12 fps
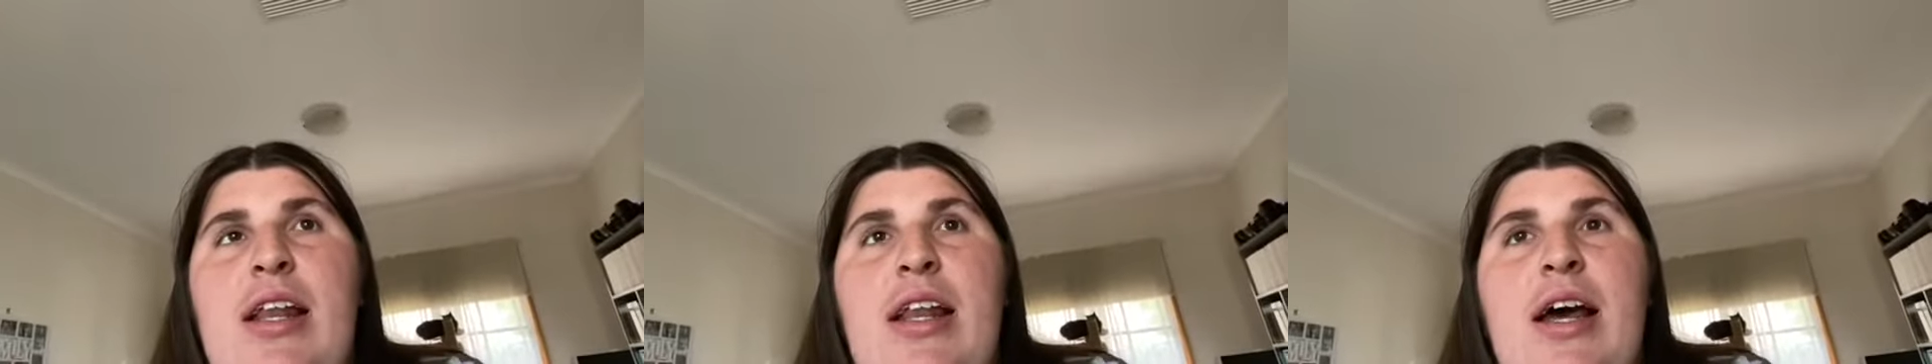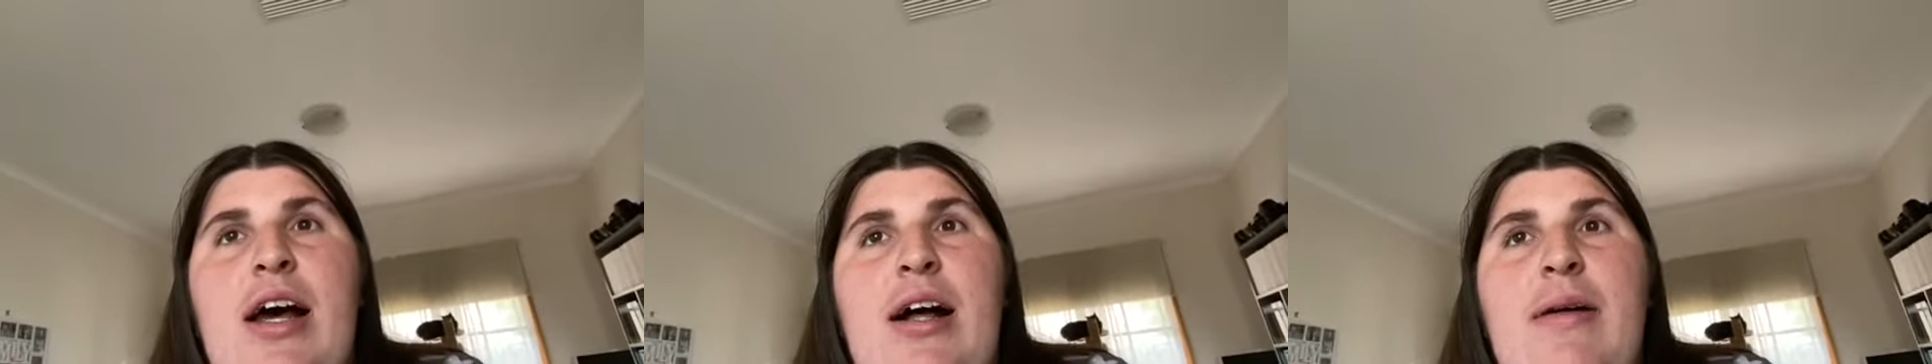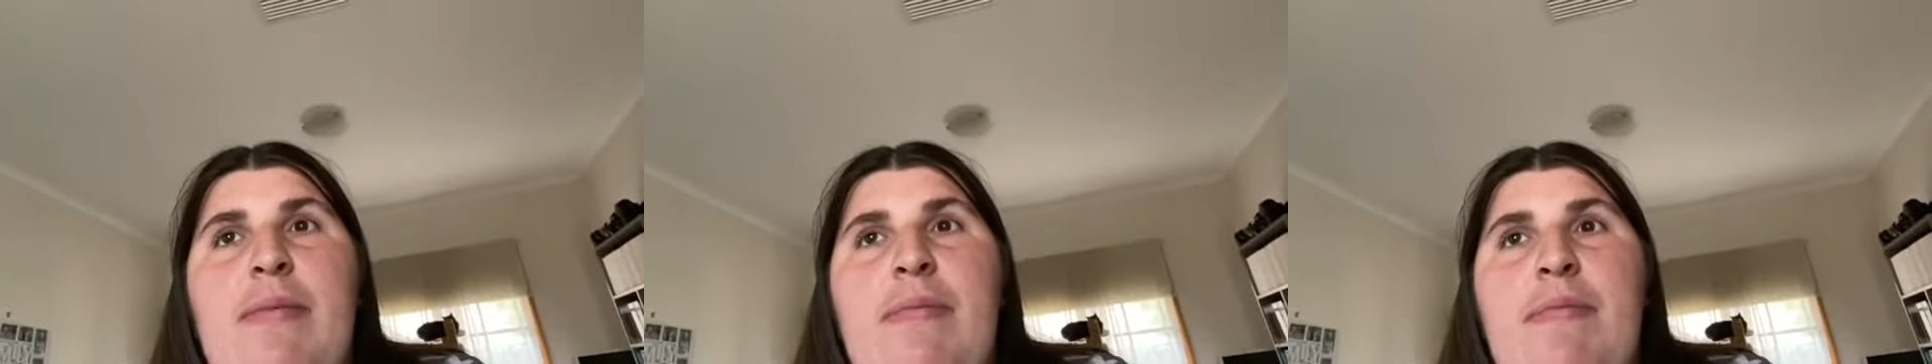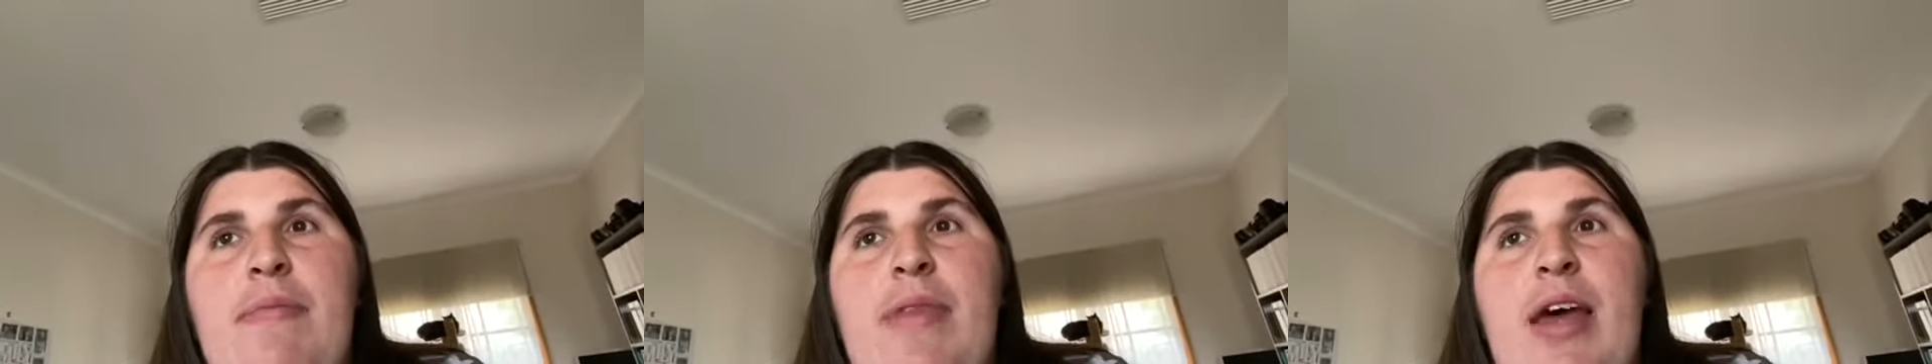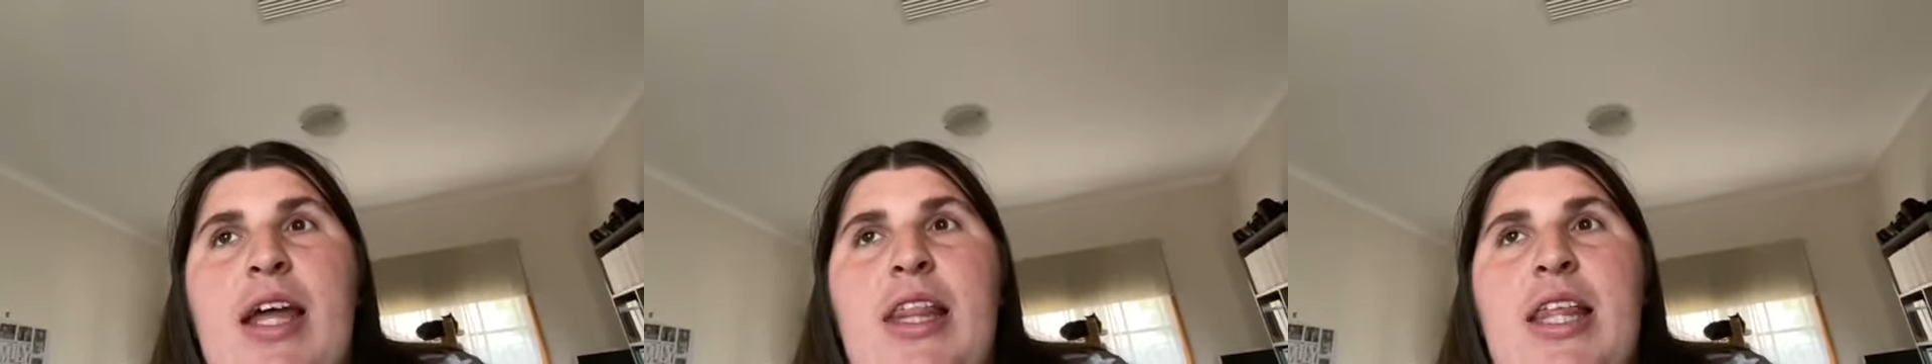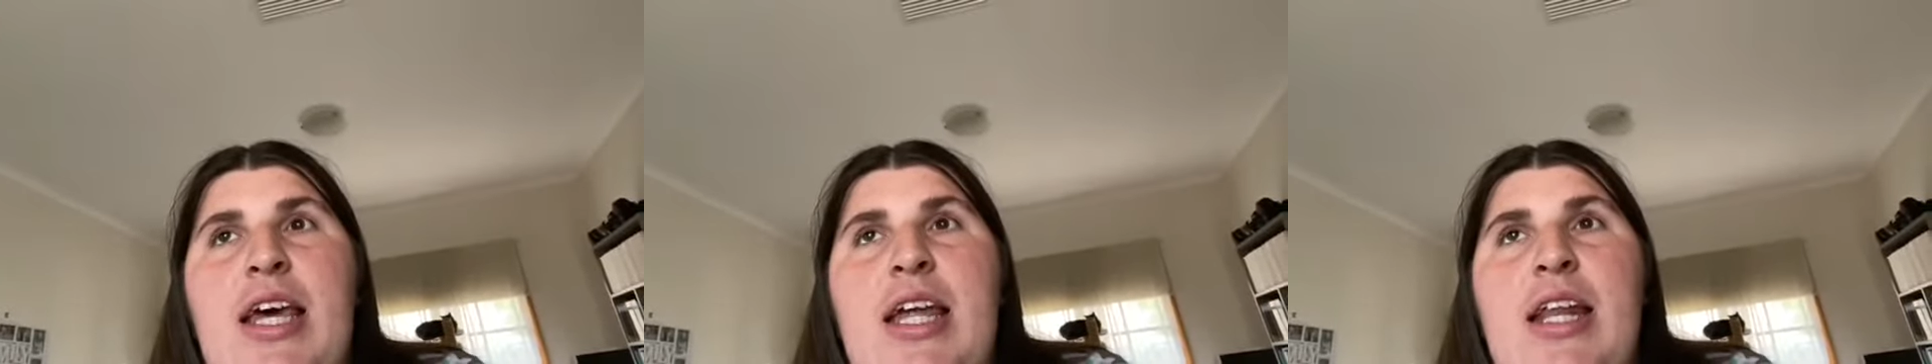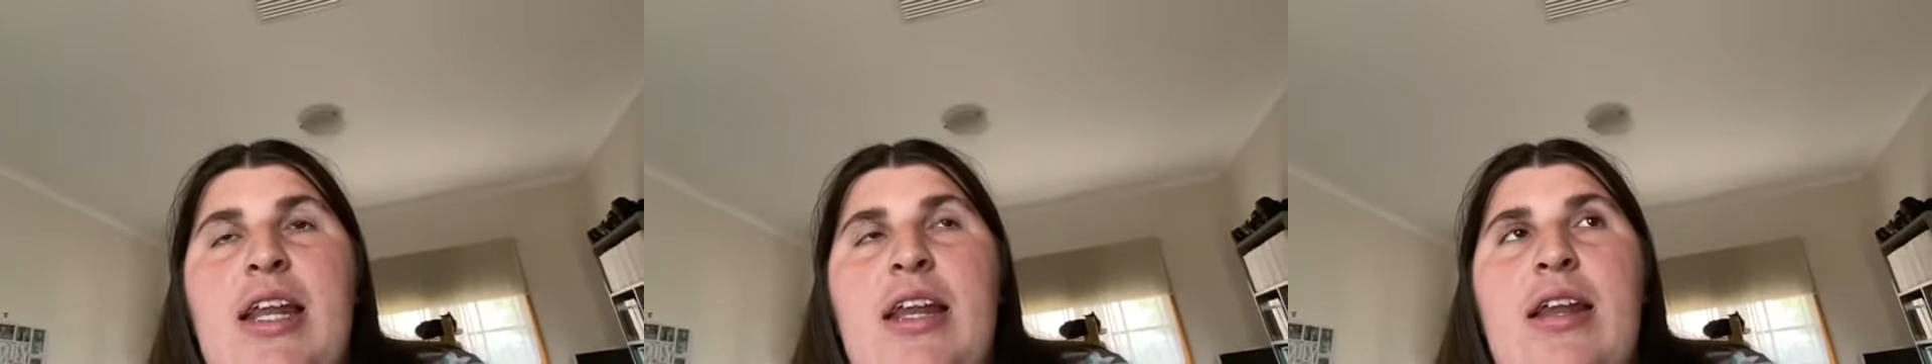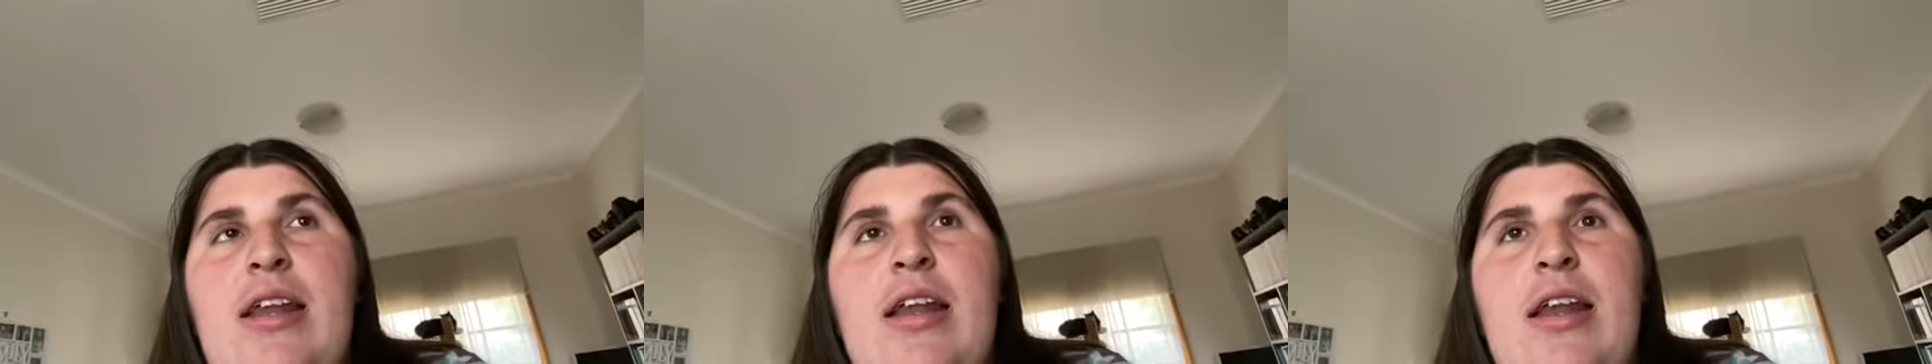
um, and then